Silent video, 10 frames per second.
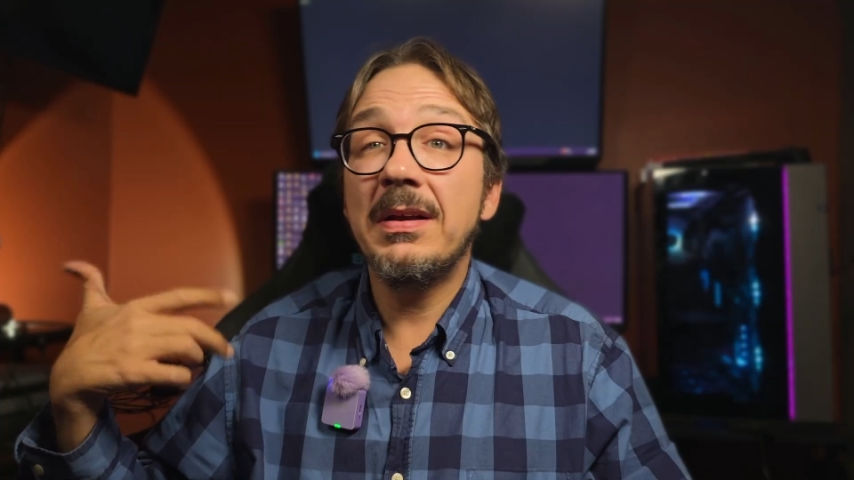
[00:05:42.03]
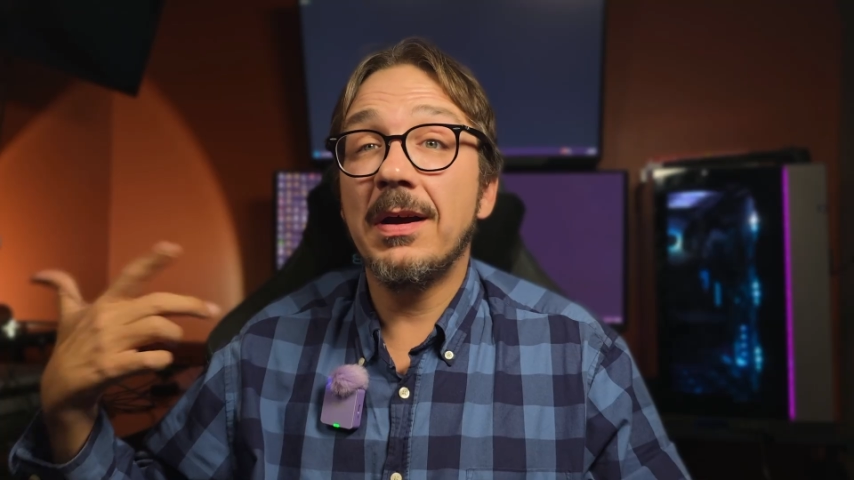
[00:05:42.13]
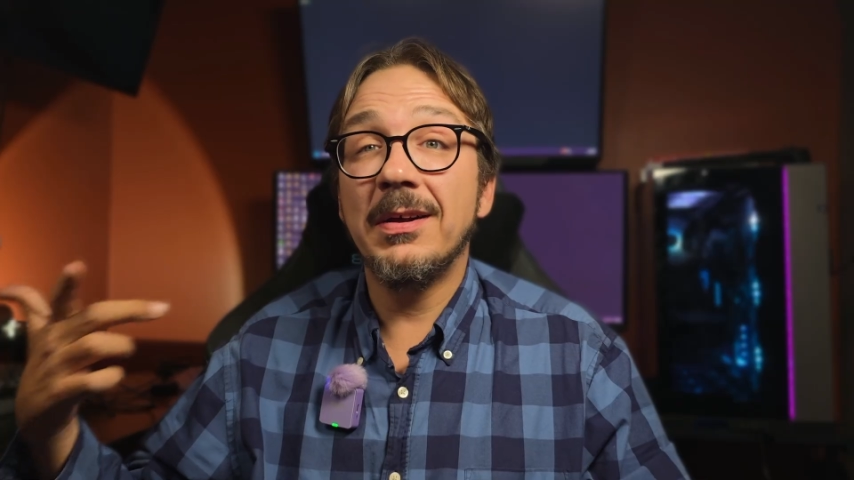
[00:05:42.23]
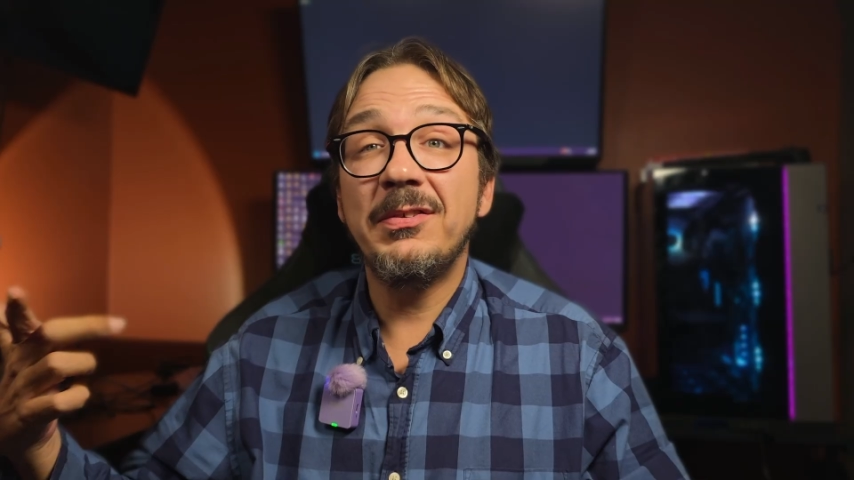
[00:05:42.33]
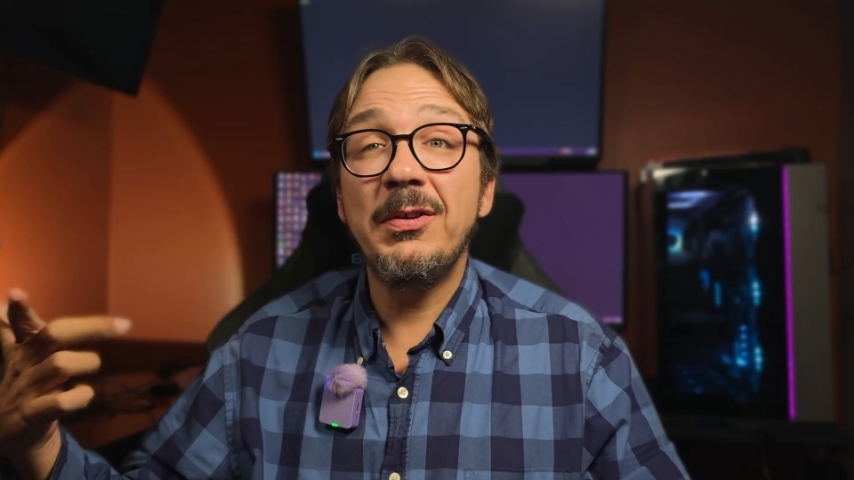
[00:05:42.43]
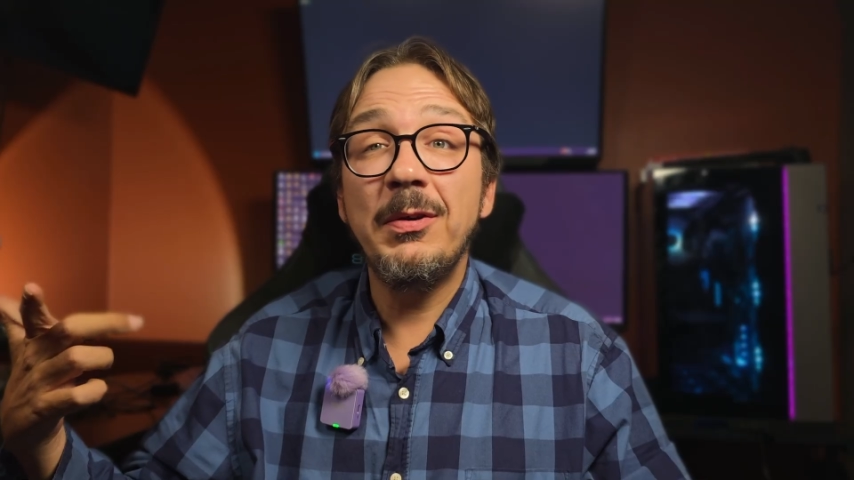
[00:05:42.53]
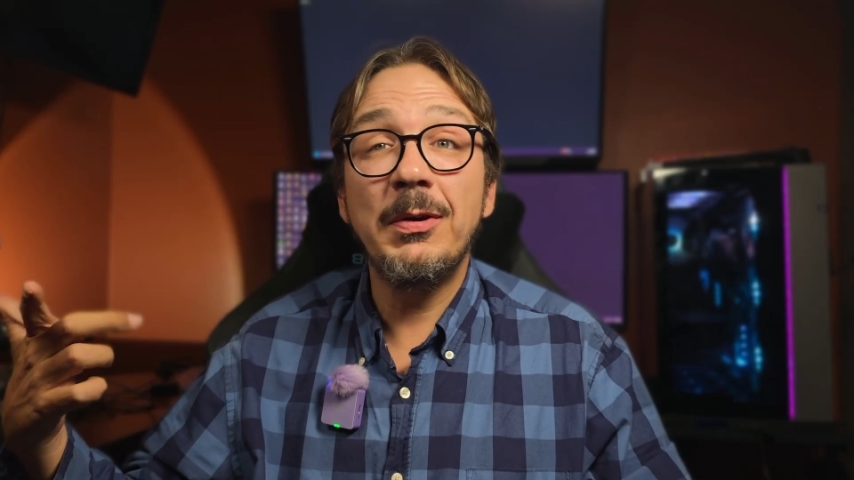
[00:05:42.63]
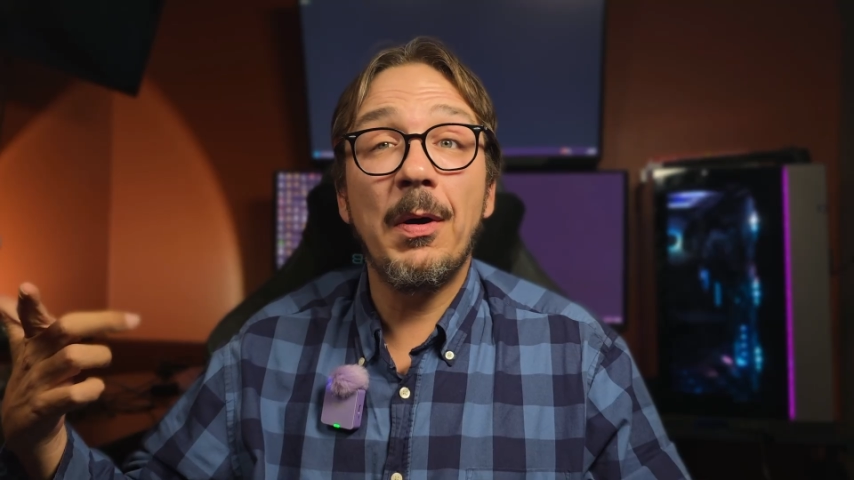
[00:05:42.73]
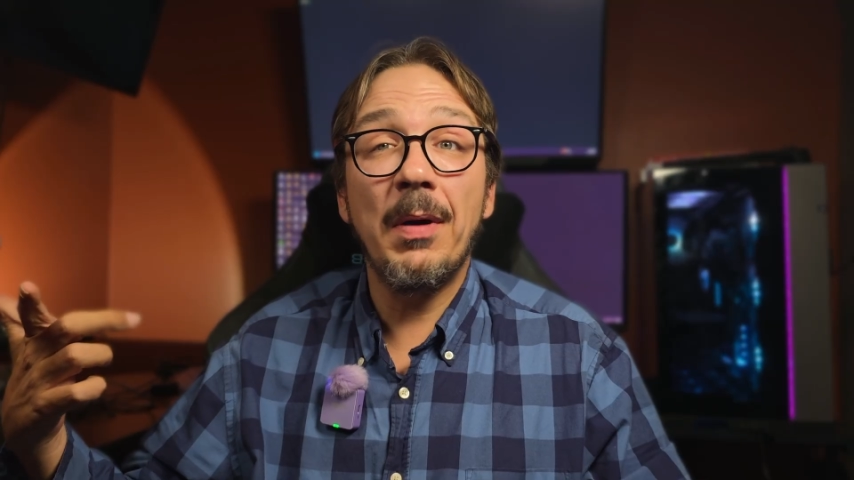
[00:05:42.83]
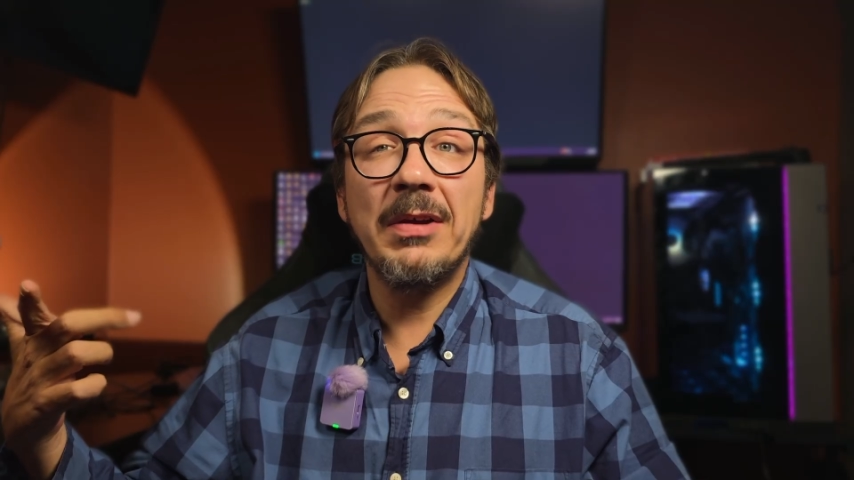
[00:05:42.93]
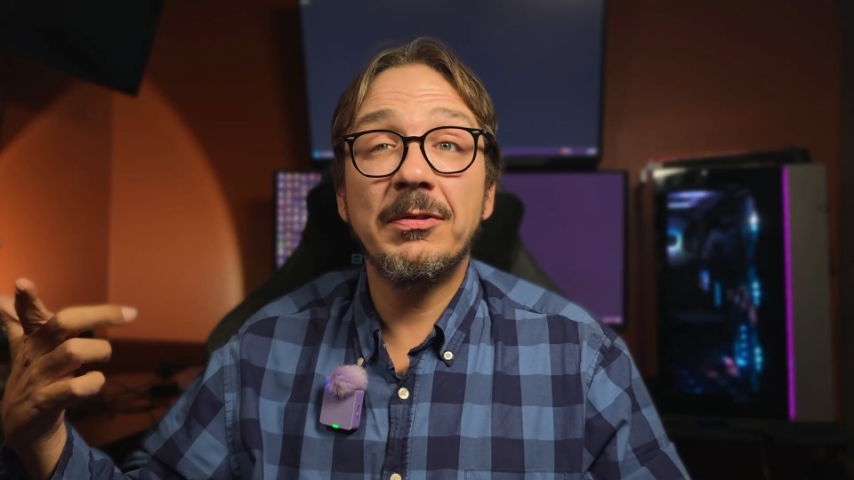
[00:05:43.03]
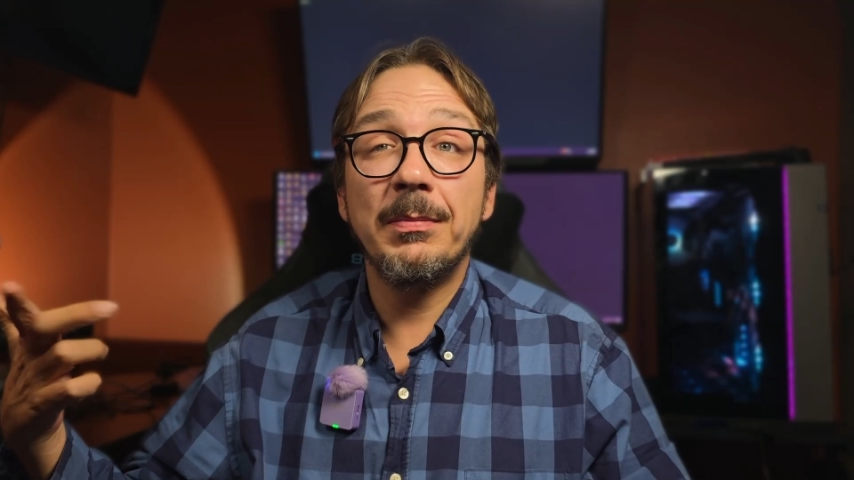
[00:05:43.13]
costs you no extra